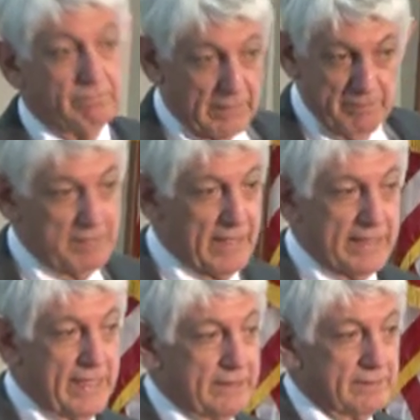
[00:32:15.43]
I'm not
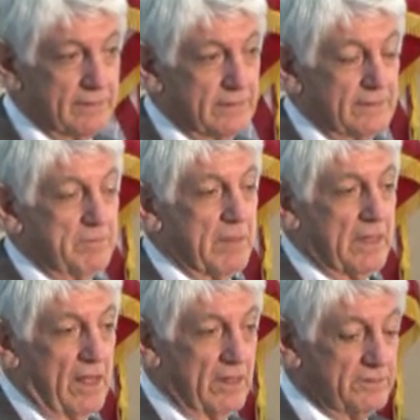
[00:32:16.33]
kidding,
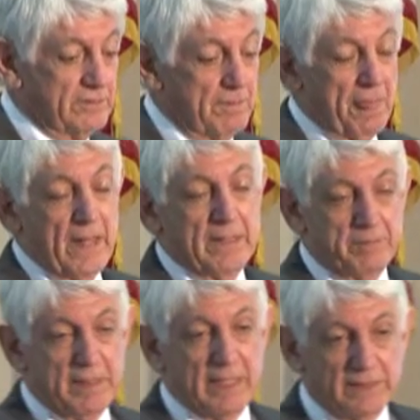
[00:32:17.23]
because the
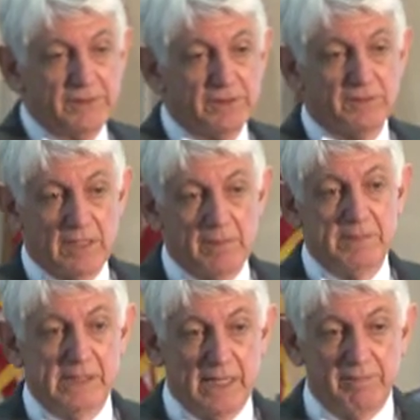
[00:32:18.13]
big insurance
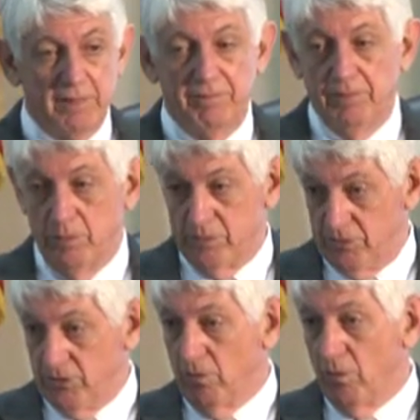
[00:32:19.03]
companies have influenced
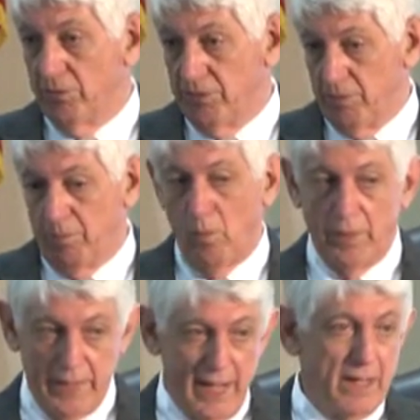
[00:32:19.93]
jurors to the
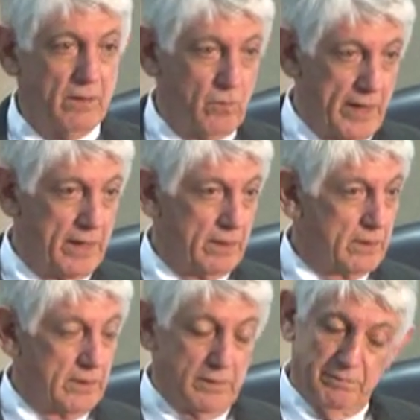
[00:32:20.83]
point now where
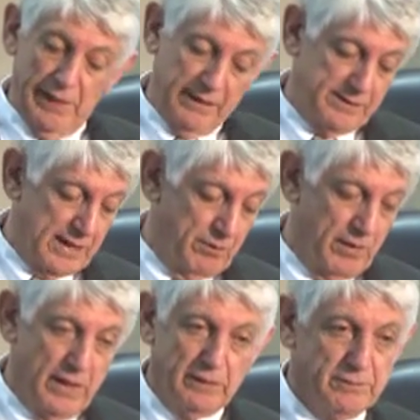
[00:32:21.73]
they say,
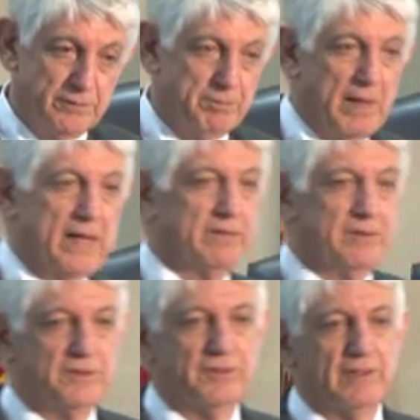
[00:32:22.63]
well, the plaintiff's
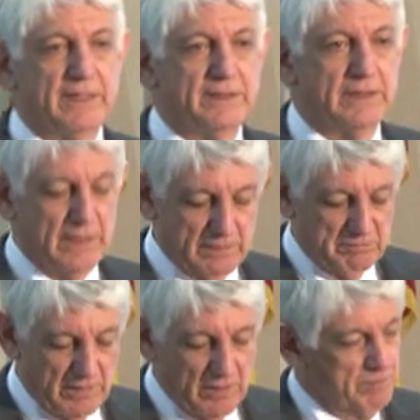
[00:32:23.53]
just stretching that,
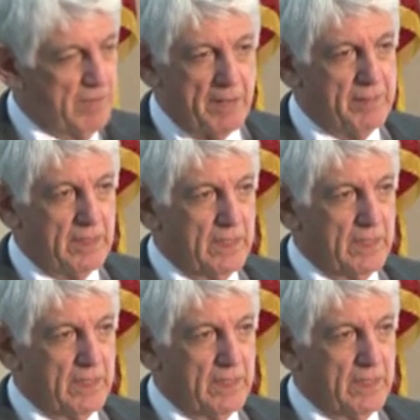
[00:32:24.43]
you know, probably.